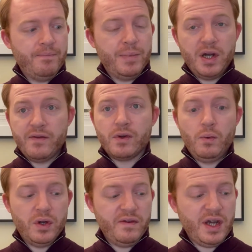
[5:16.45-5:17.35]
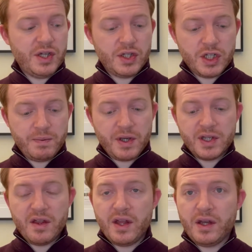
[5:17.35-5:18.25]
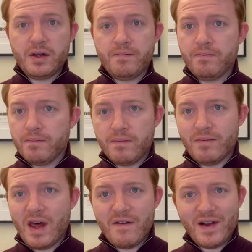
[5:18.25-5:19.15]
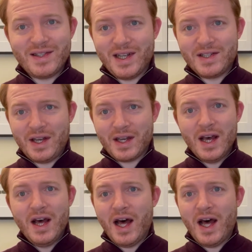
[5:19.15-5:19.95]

But I've got one of each just because I think they're fantastic.